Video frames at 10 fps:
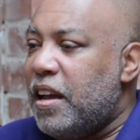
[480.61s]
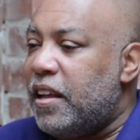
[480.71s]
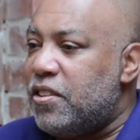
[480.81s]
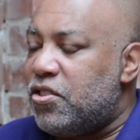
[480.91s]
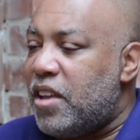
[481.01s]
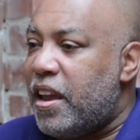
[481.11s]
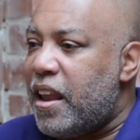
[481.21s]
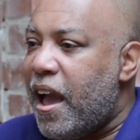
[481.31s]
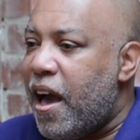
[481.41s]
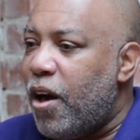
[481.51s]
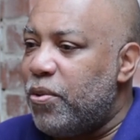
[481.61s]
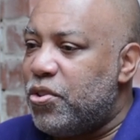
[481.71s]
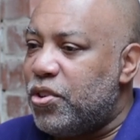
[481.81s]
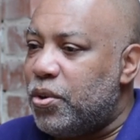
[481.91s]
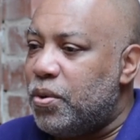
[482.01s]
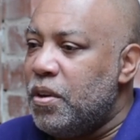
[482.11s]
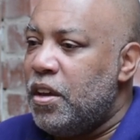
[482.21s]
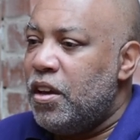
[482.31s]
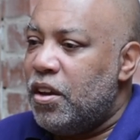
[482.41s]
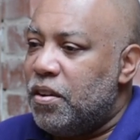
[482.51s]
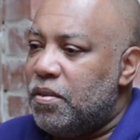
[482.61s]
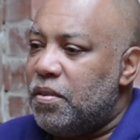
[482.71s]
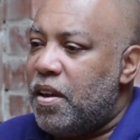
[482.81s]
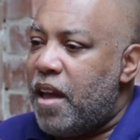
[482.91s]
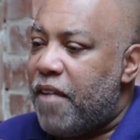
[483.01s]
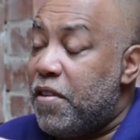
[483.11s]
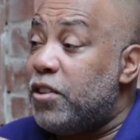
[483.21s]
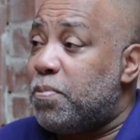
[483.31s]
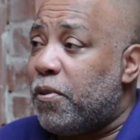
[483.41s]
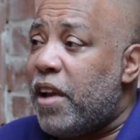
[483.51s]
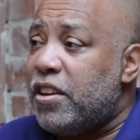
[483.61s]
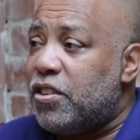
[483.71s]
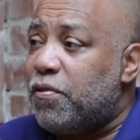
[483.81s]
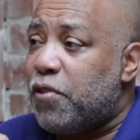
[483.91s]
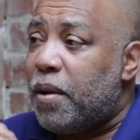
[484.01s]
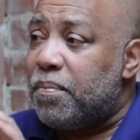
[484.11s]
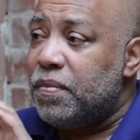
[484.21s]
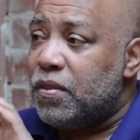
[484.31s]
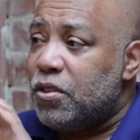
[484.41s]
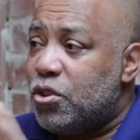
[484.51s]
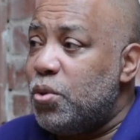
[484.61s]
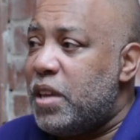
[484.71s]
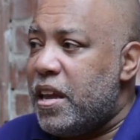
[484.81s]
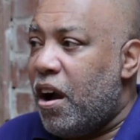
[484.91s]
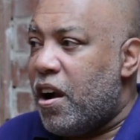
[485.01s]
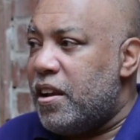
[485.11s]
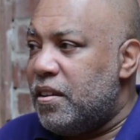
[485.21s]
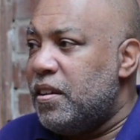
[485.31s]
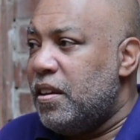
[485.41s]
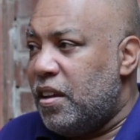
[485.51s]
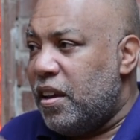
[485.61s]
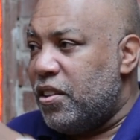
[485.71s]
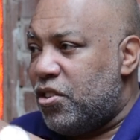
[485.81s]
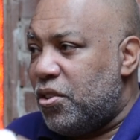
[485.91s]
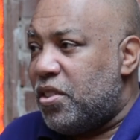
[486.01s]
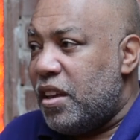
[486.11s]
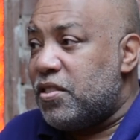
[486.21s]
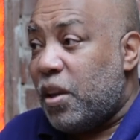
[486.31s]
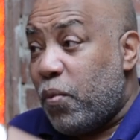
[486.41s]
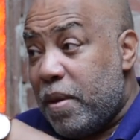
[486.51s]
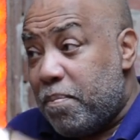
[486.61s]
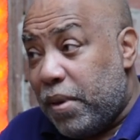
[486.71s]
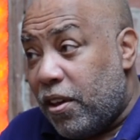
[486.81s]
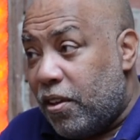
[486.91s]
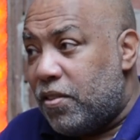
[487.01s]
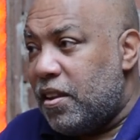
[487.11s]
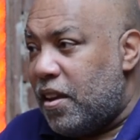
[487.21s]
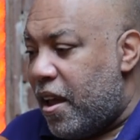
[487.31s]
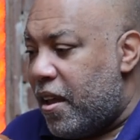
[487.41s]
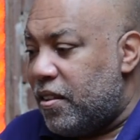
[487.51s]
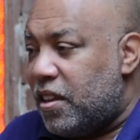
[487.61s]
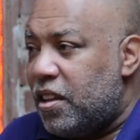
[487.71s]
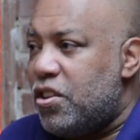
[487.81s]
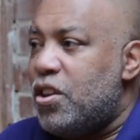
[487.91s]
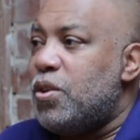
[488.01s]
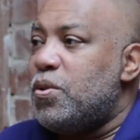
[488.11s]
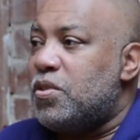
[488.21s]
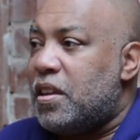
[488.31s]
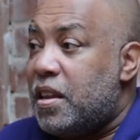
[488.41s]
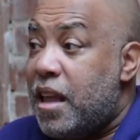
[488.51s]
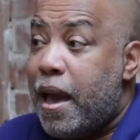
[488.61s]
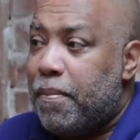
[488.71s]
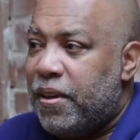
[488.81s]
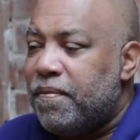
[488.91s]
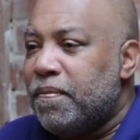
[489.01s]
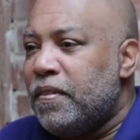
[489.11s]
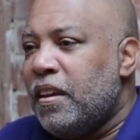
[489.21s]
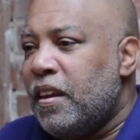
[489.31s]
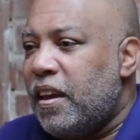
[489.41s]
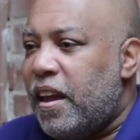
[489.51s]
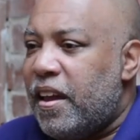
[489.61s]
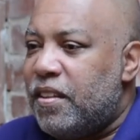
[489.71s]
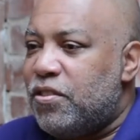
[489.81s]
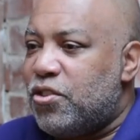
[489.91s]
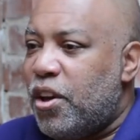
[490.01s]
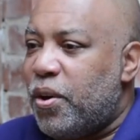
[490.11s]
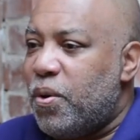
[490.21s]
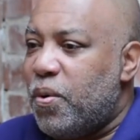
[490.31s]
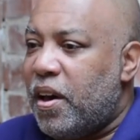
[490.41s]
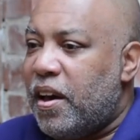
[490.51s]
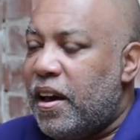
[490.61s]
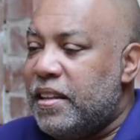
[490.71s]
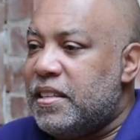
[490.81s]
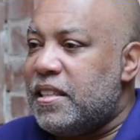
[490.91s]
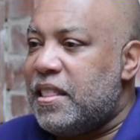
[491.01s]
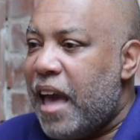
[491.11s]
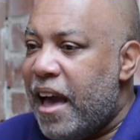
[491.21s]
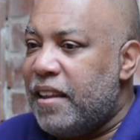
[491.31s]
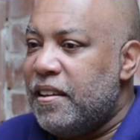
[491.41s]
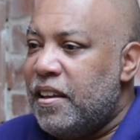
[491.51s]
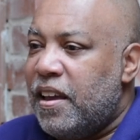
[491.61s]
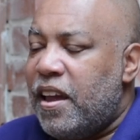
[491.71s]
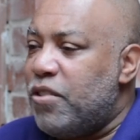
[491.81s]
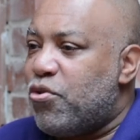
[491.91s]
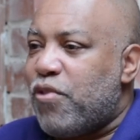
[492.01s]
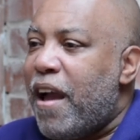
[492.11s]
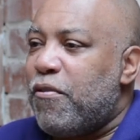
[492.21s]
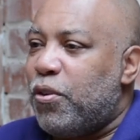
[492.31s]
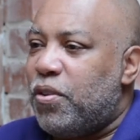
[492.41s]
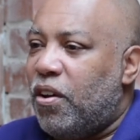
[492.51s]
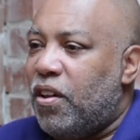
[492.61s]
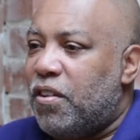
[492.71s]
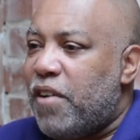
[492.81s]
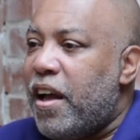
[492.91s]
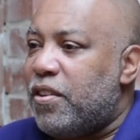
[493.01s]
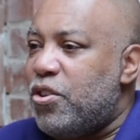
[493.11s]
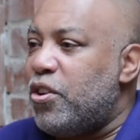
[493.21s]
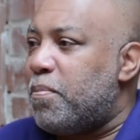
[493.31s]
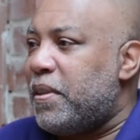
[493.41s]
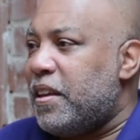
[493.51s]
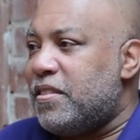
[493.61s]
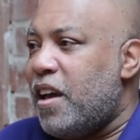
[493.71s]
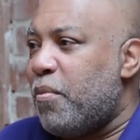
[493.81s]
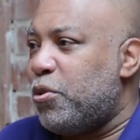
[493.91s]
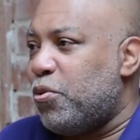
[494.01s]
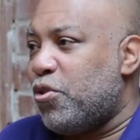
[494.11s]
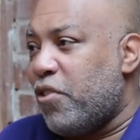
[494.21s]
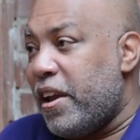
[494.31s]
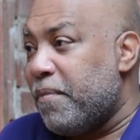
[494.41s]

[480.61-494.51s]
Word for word: to understand how to have inspiration from 2D art and to things that we build and can use and inhabit. And so I did that and traveled all around Europe at that time, which was great.